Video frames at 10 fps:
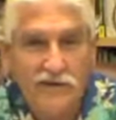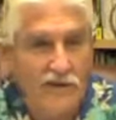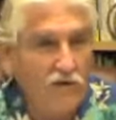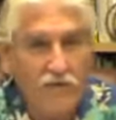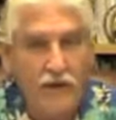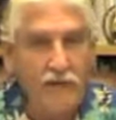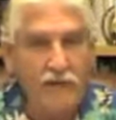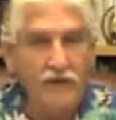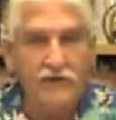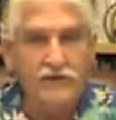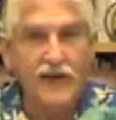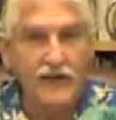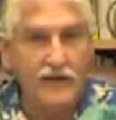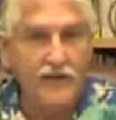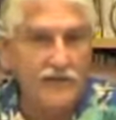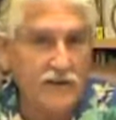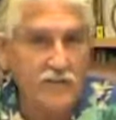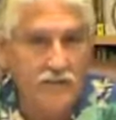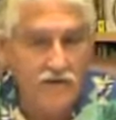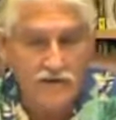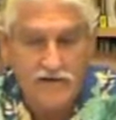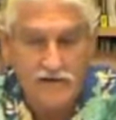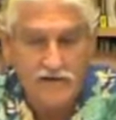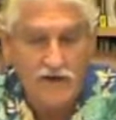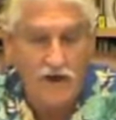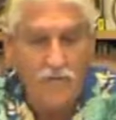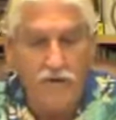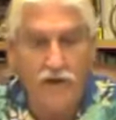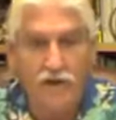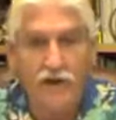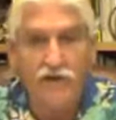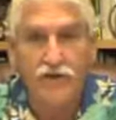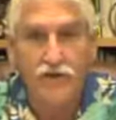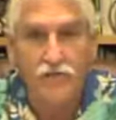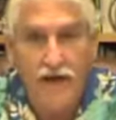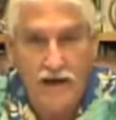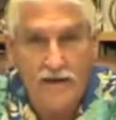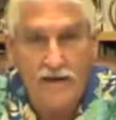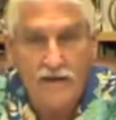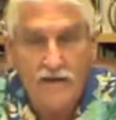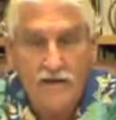You know, when people understand how simple this is, I hope they don't get too mad